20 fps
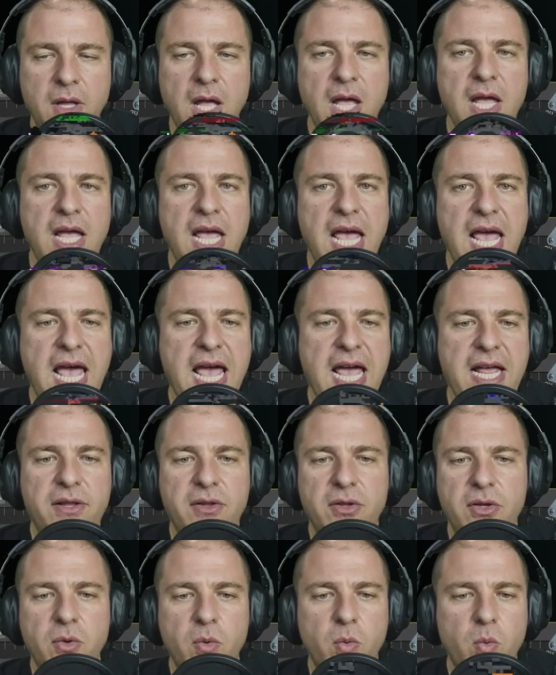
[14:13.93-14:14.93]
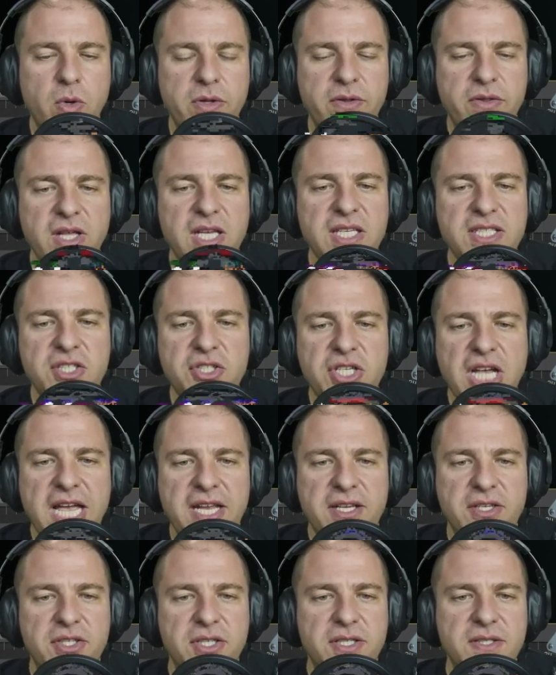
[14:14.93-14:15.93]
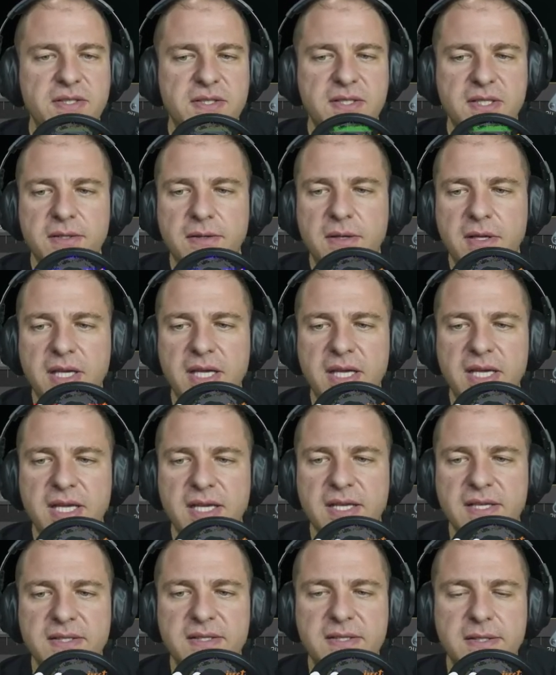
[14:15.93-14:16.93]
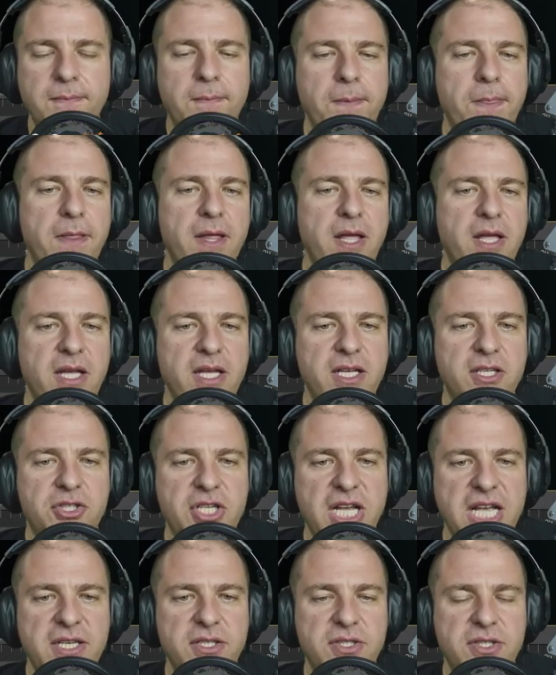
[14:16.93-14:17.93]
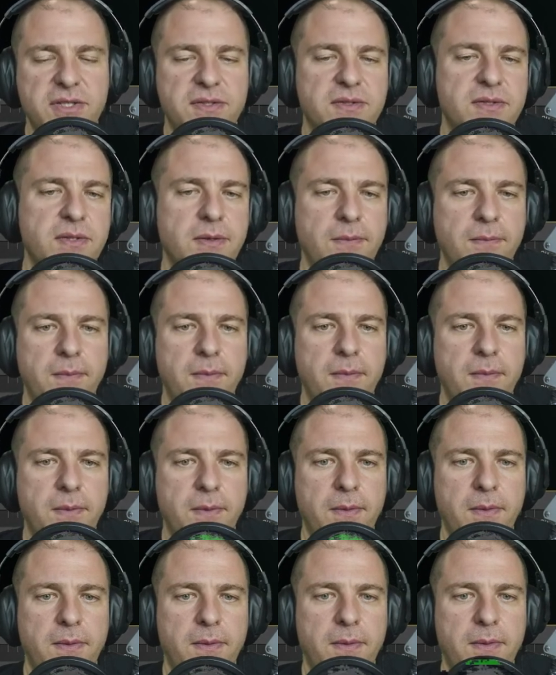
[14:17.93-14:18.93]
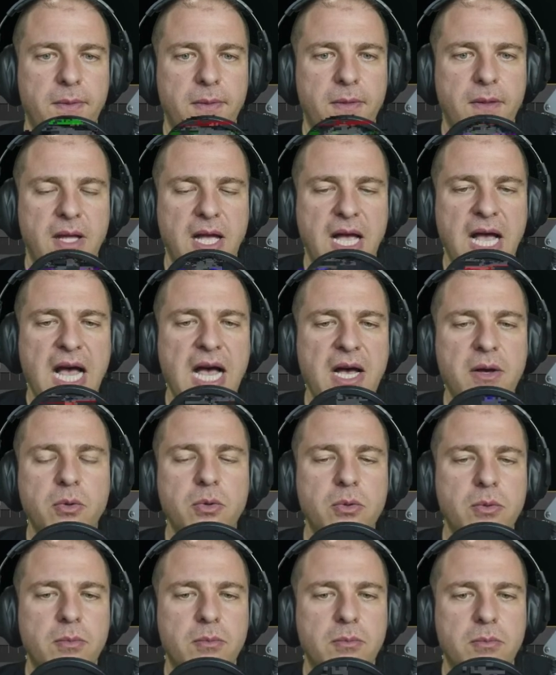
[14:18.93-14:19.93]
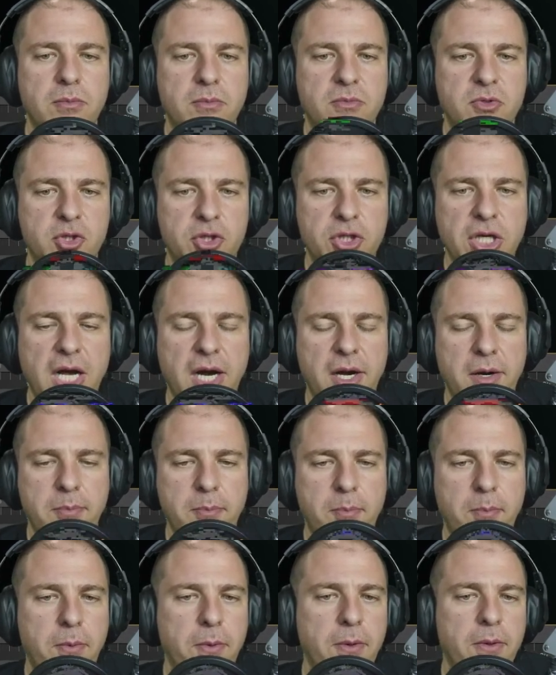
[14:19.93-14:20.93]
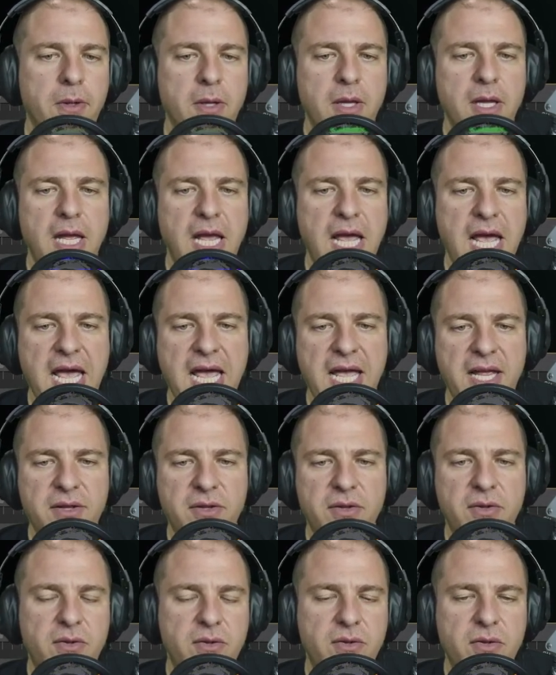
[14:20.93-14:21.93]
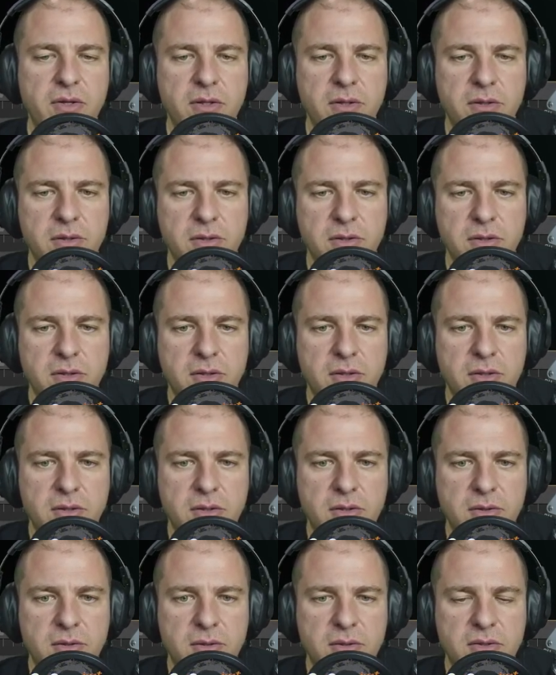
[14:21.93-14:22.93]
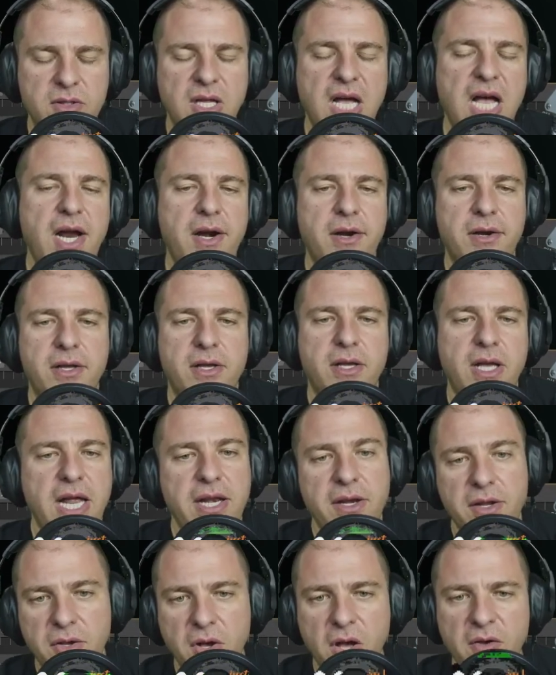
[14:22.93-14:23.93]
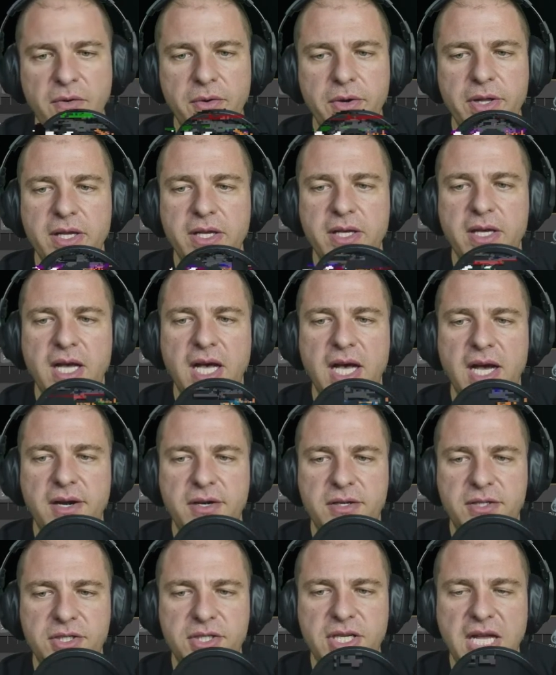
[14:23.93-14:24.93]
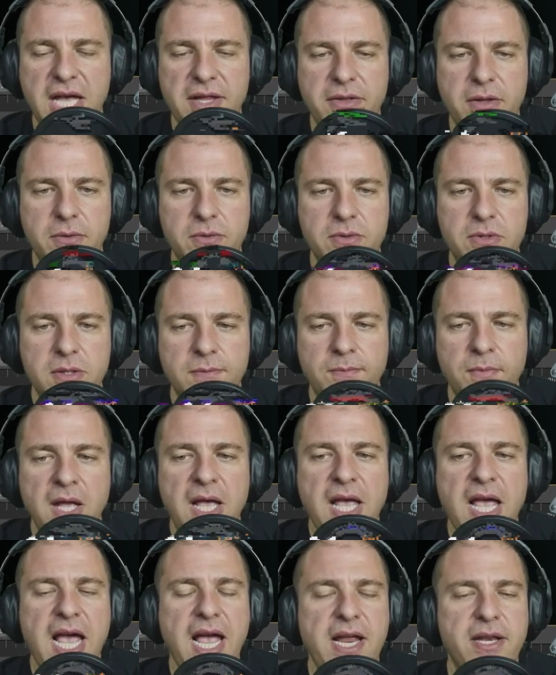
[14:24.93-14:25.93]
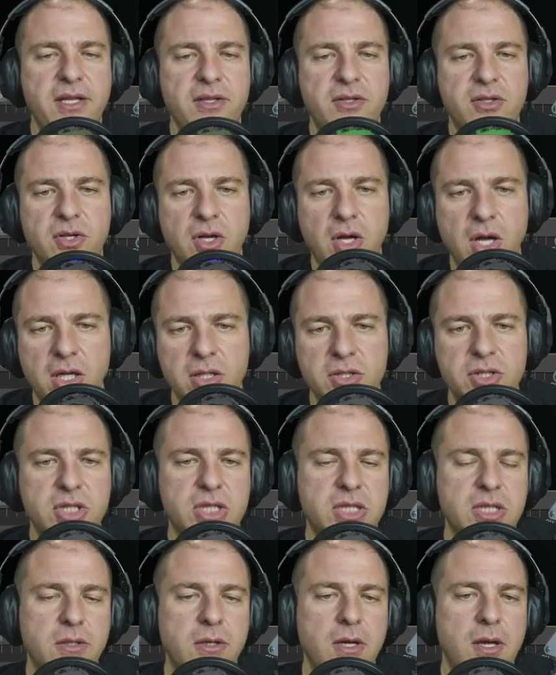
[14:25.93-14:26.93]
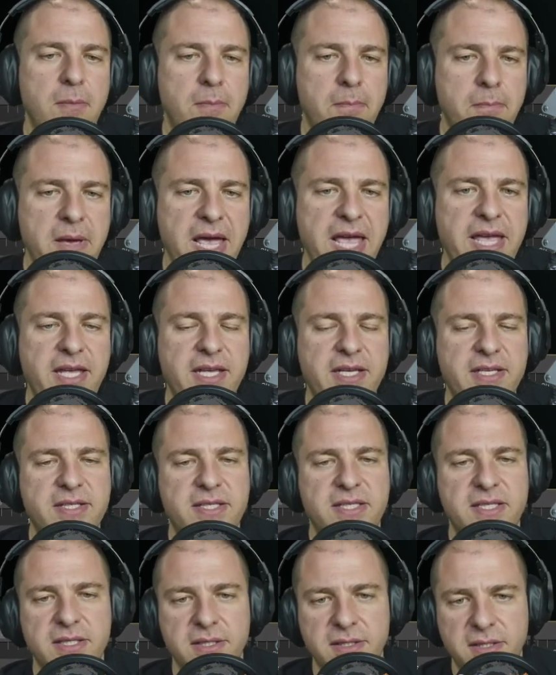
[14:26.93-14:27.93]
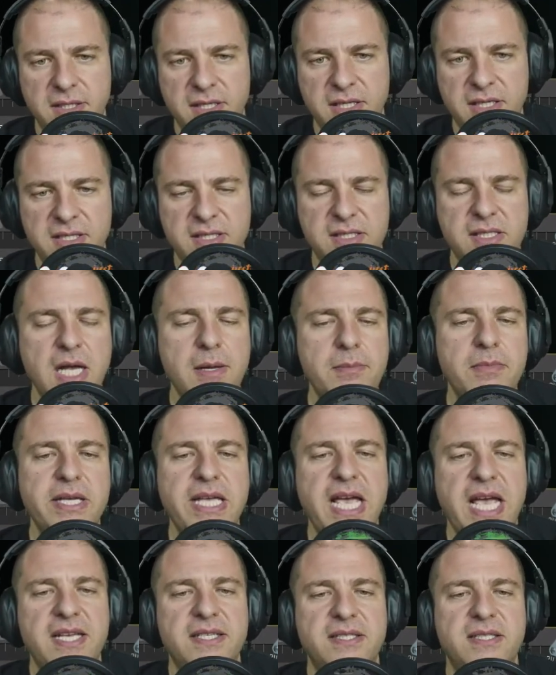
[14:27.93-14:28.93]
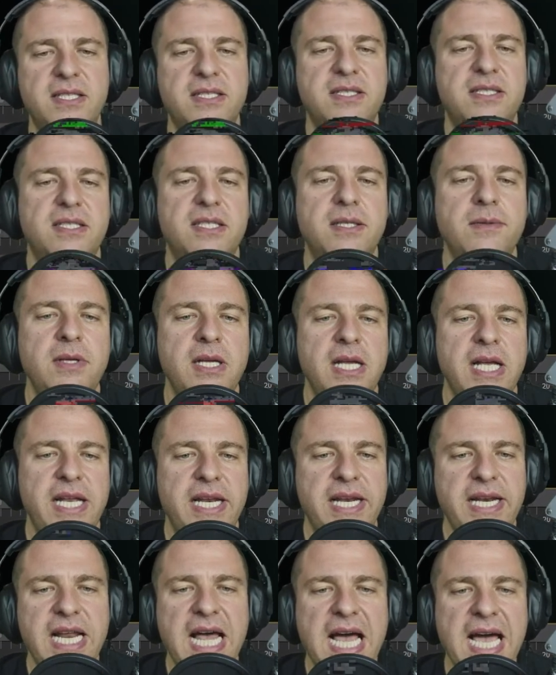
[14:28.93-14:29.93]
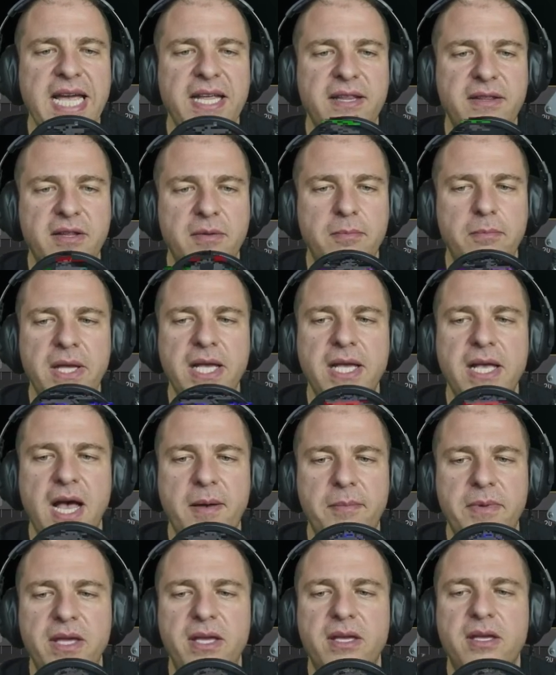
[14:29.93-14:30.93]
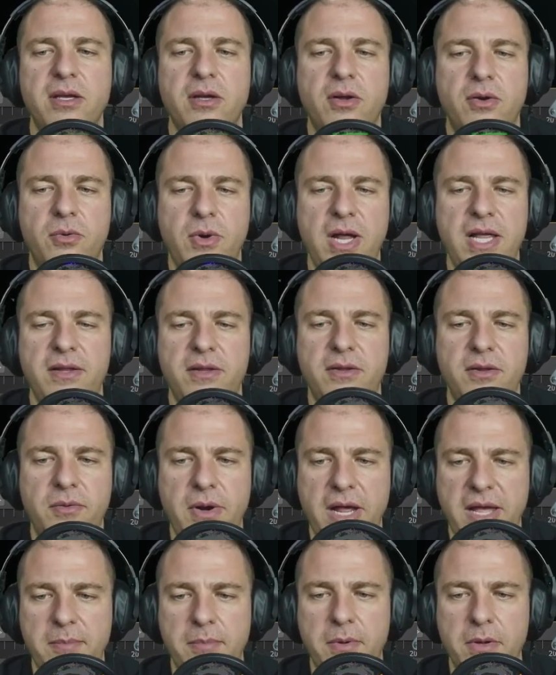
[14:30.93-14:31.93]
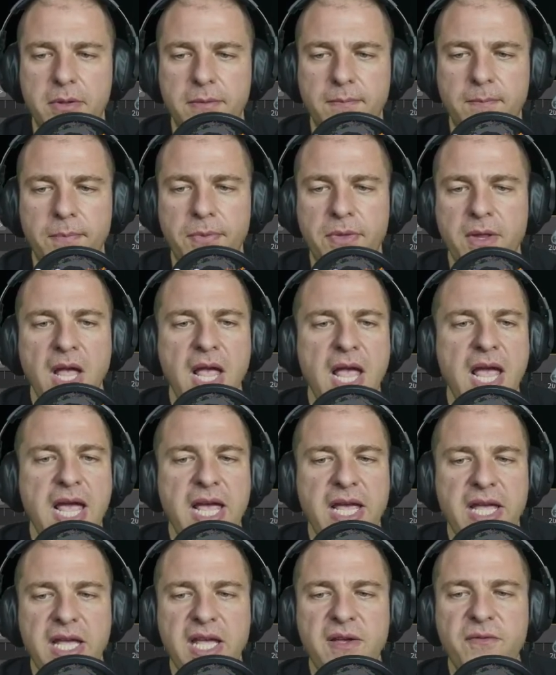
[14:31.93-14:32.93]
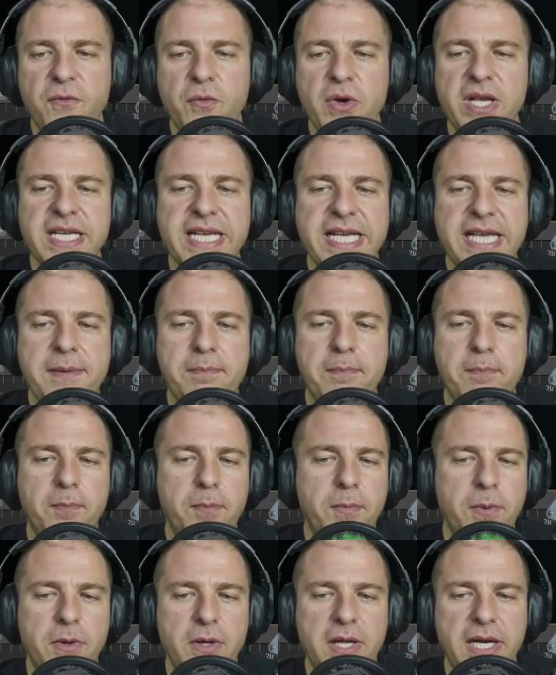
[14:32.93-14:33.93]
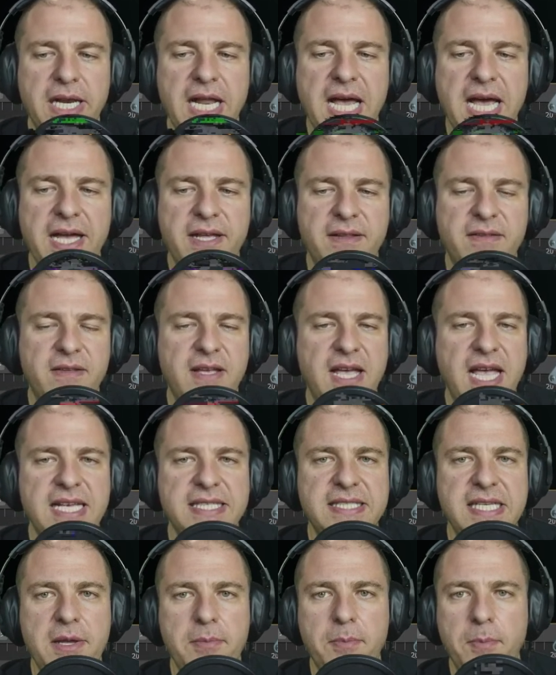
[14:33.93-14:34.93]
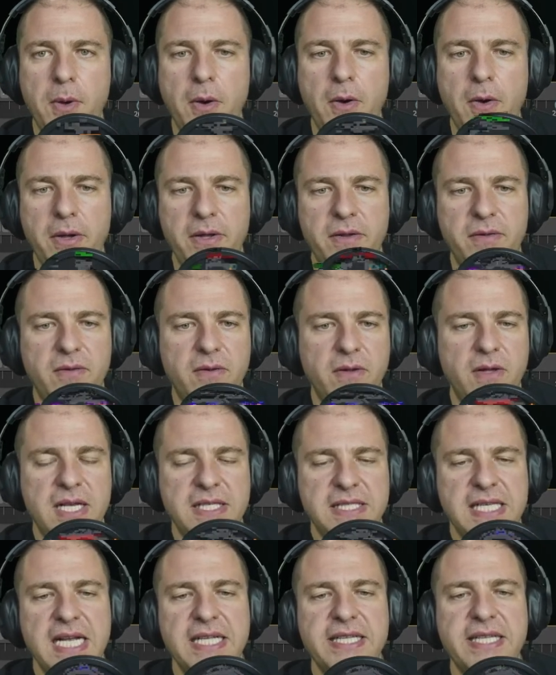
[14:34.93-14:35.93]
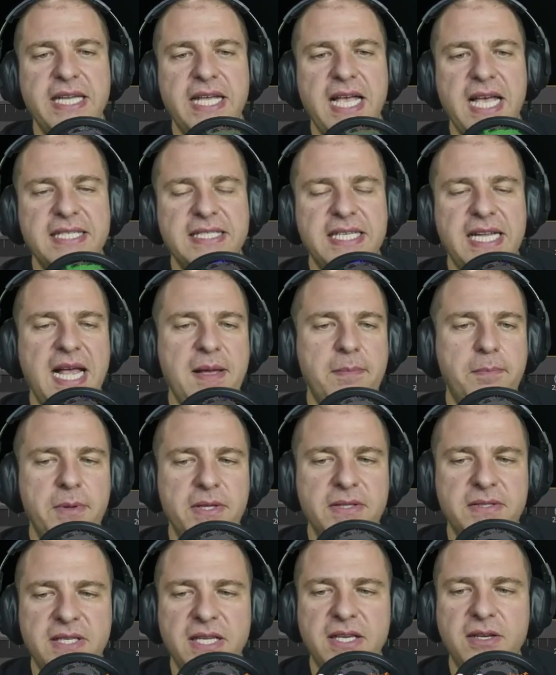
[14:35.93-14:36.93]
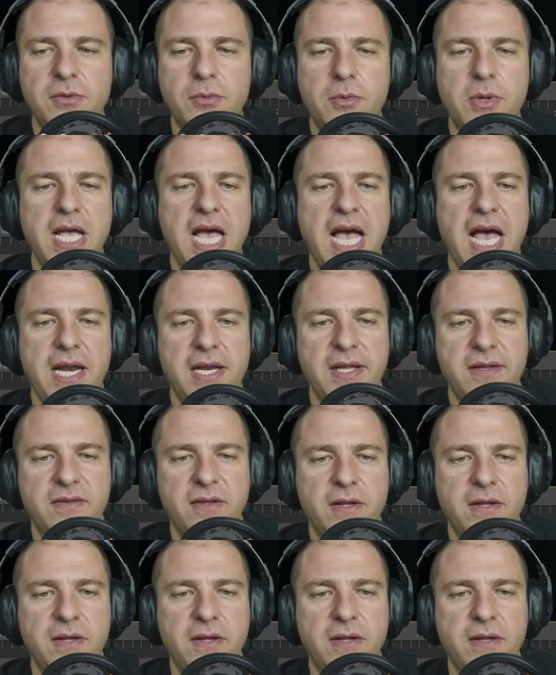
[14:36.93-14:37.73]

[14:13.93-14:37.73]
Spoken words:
And what this changes is, it changes how sharp and dark and covering are shadows, and it also makes, in some cases, light becoming renderable. If we keep light as a point, exactly as it happens in reality,